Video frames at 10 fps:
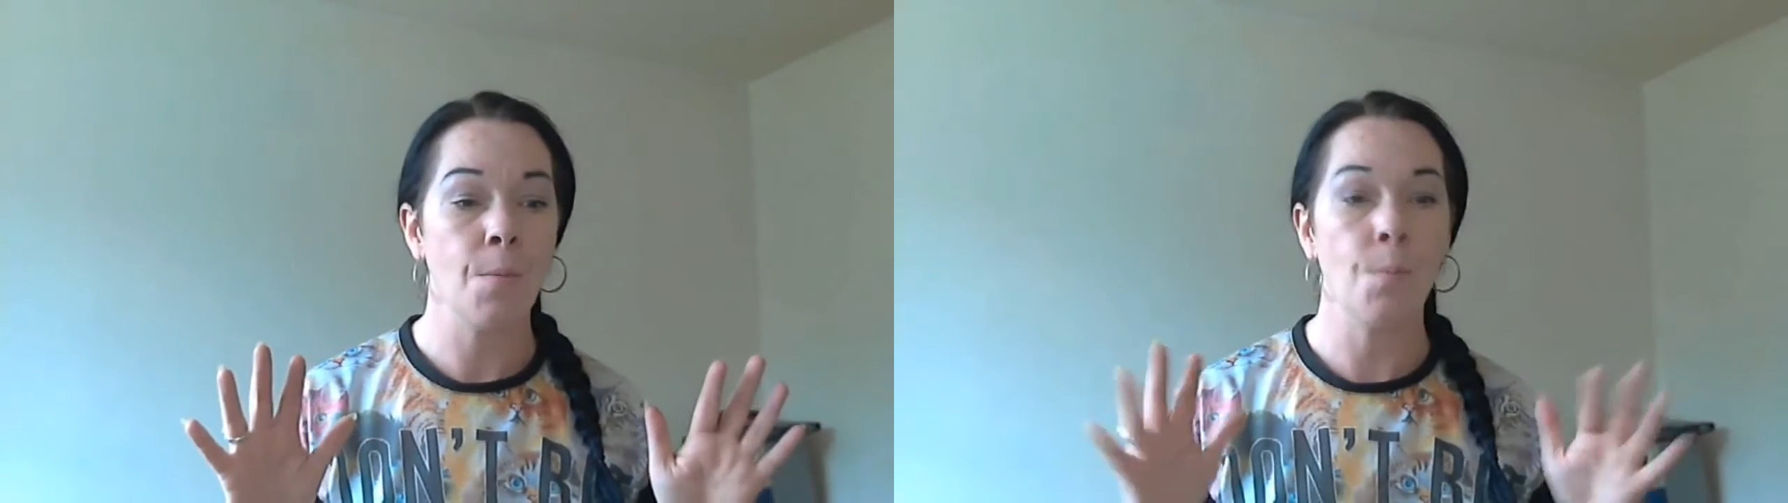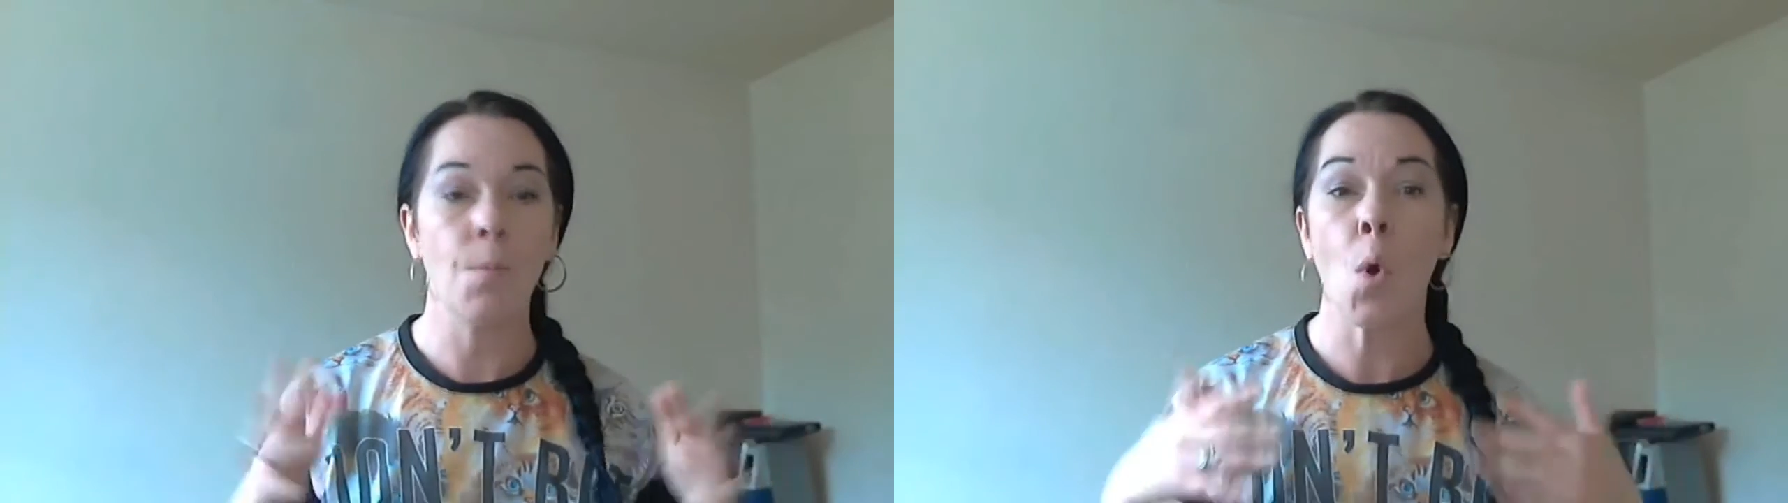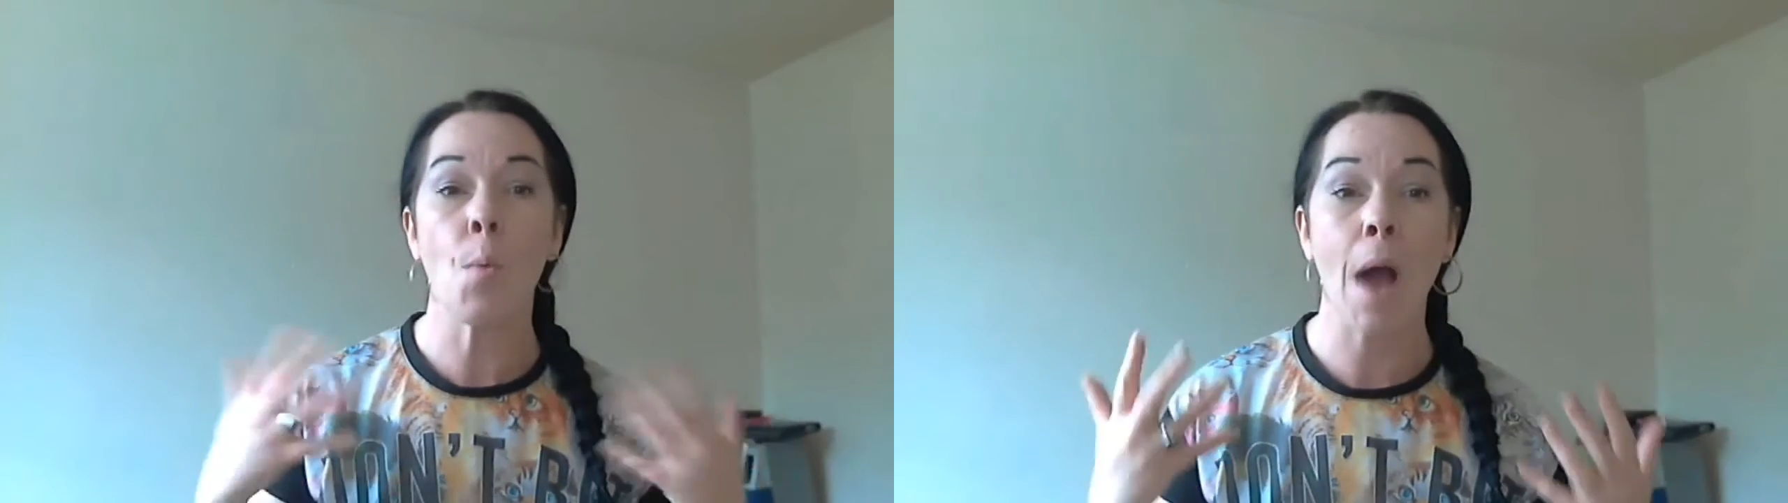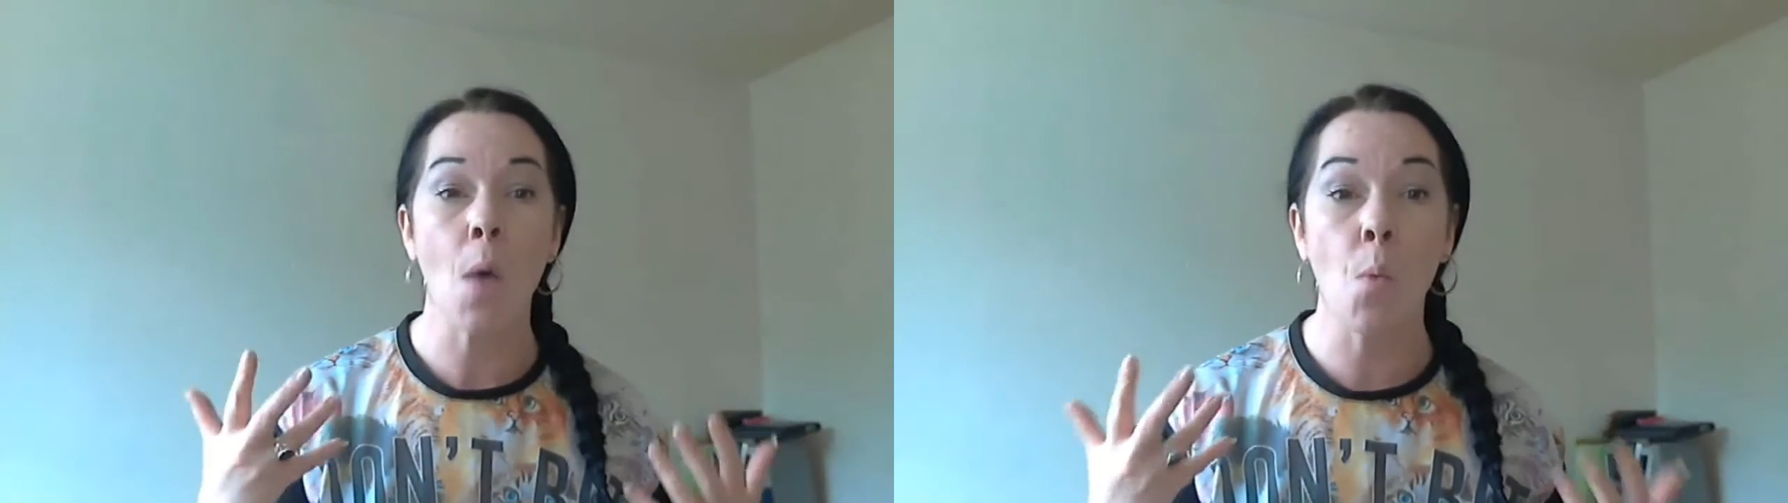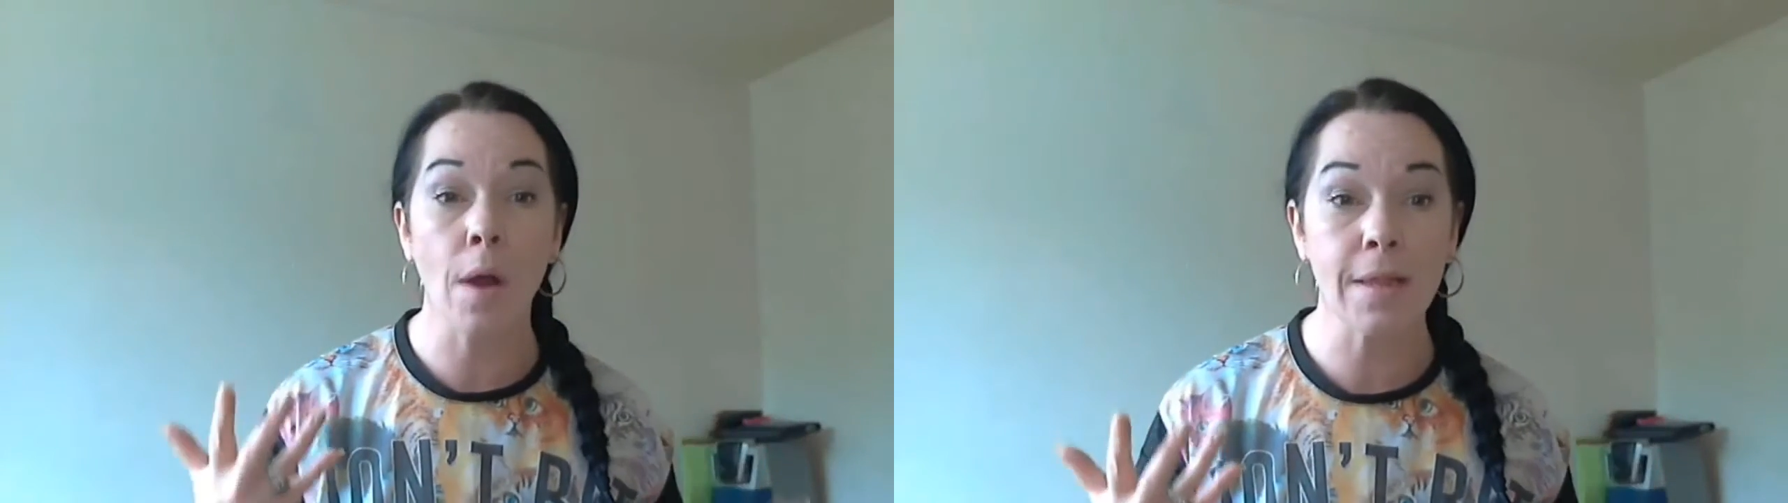more
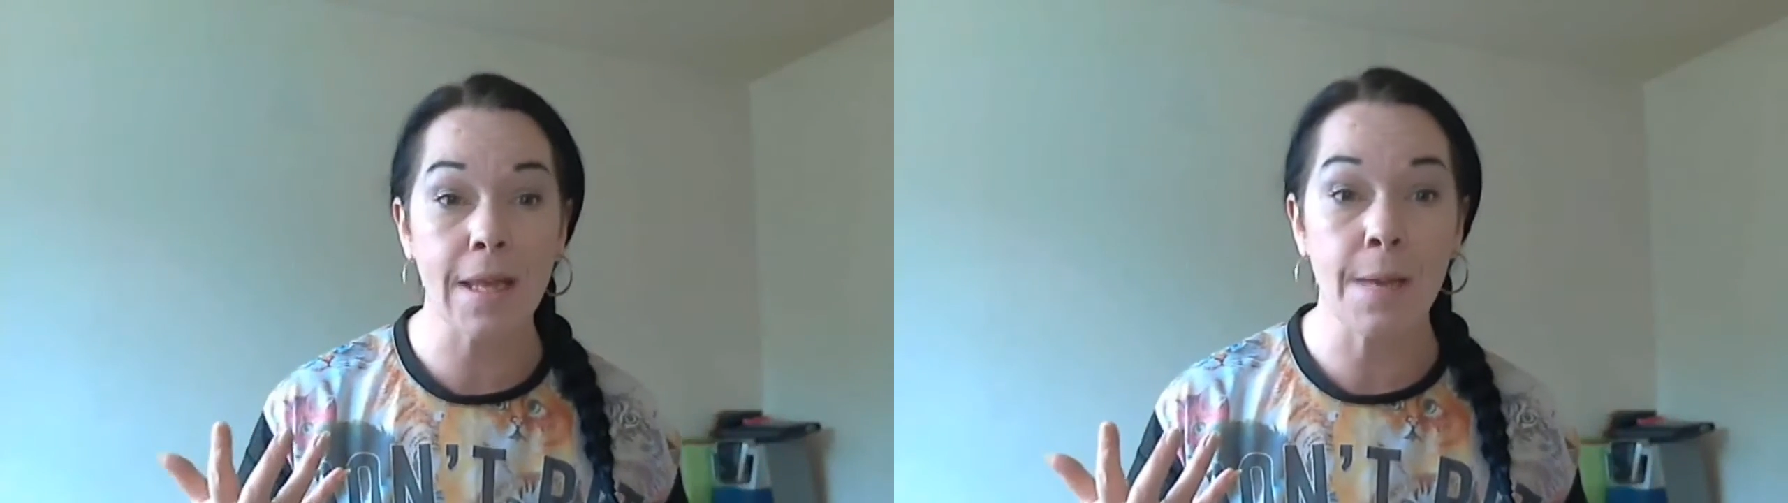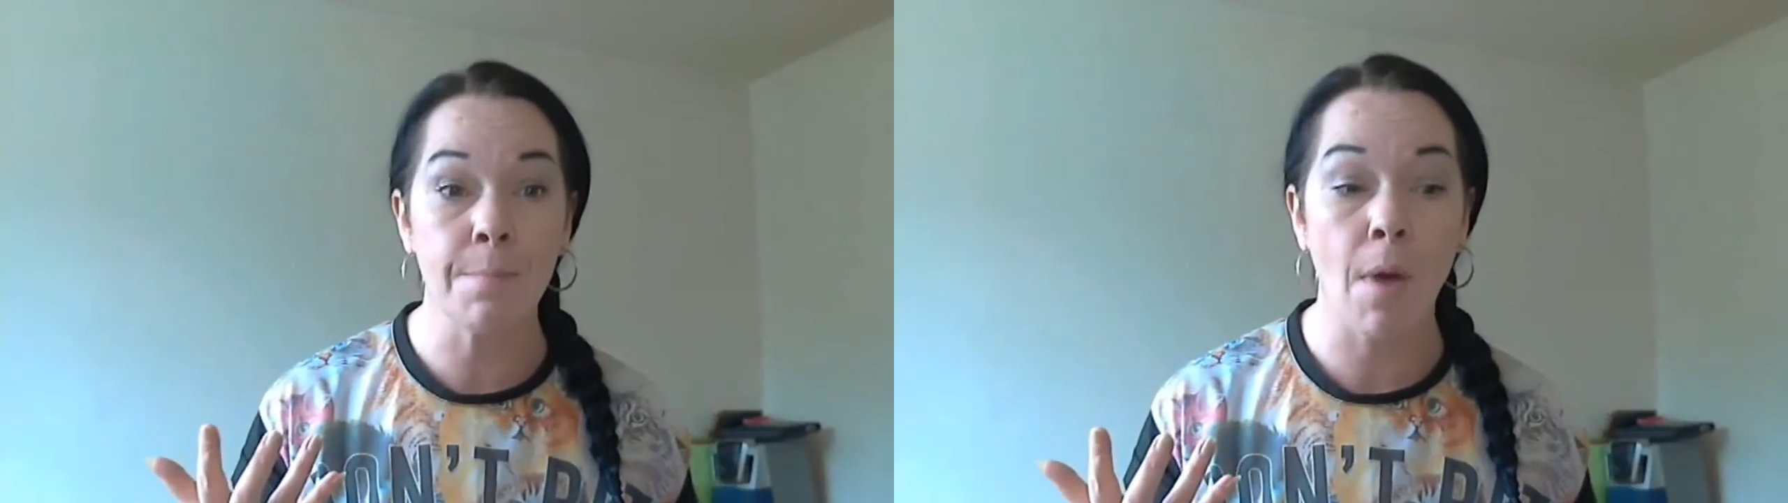about what's in